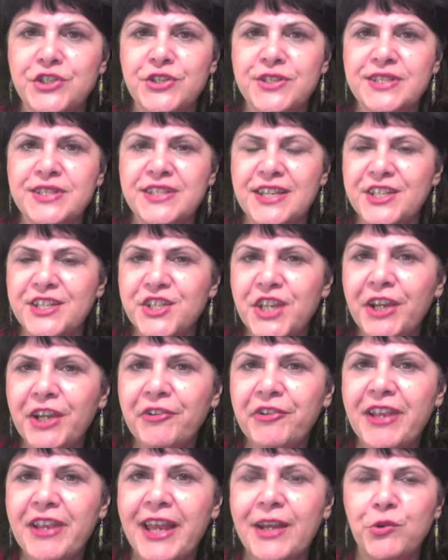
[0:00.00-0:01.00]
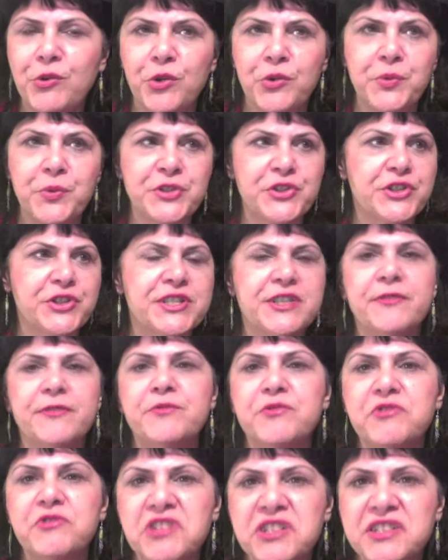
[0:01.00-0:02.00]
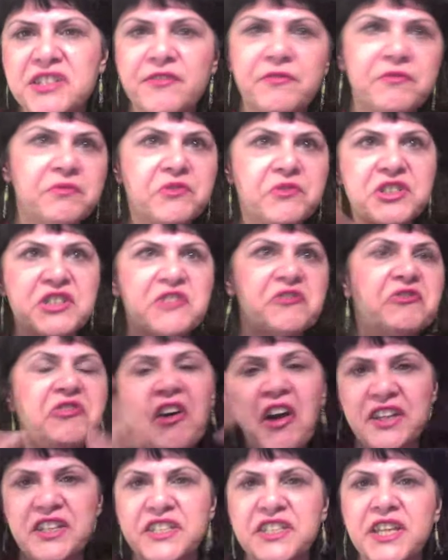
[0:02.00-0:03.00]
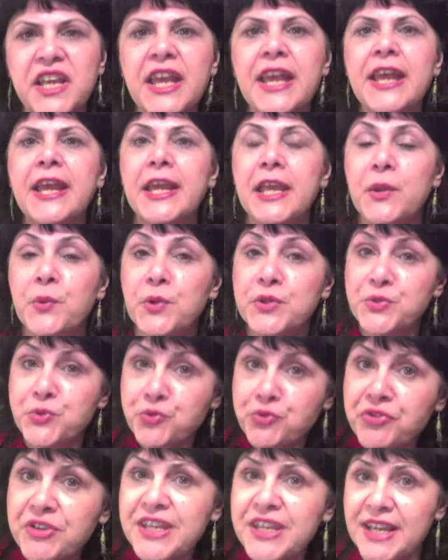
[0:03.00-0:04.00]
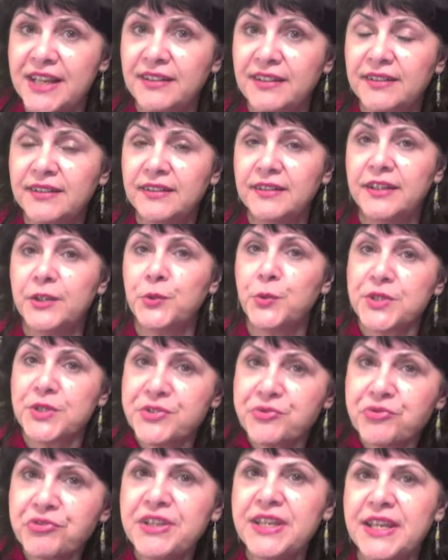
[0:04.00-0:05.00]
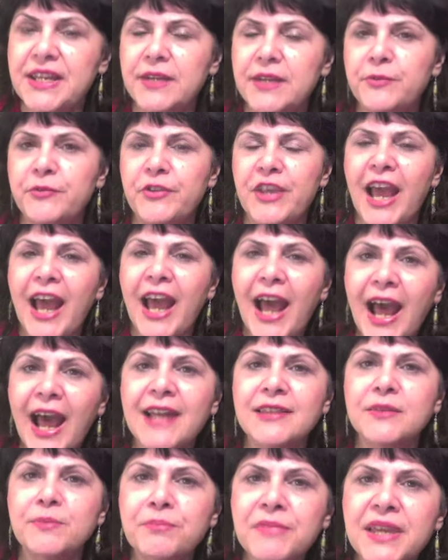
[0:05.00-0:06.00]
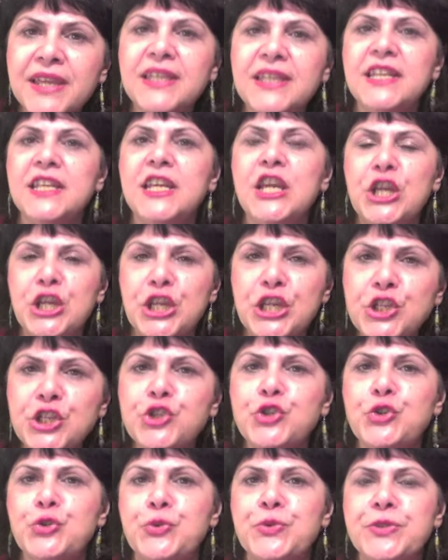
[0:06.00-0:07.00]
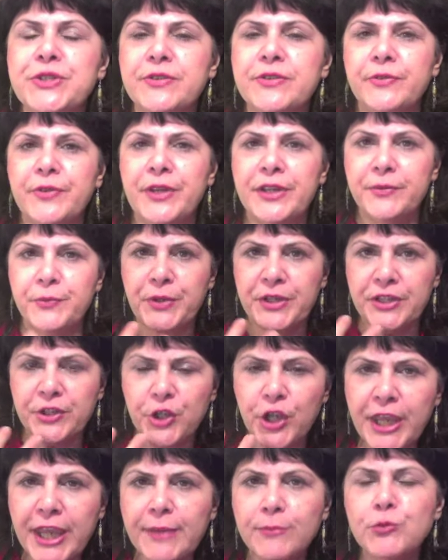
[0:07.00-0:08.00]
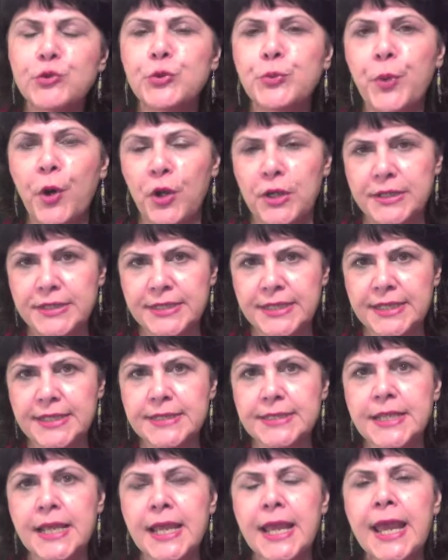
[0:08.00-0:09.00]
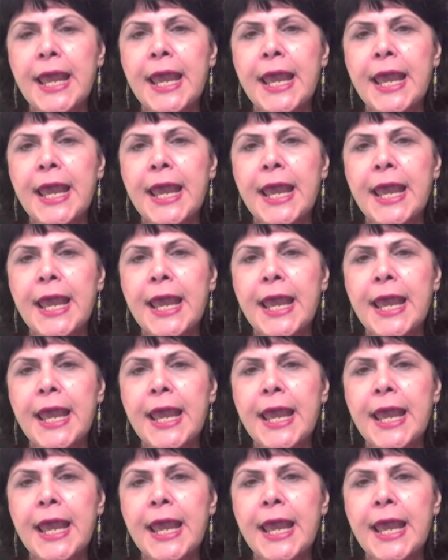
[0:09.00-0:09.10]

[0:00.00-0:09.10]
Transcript: just sectarian or was just a just a just a fight it was real it was real. We had many issues when, when it came to politics.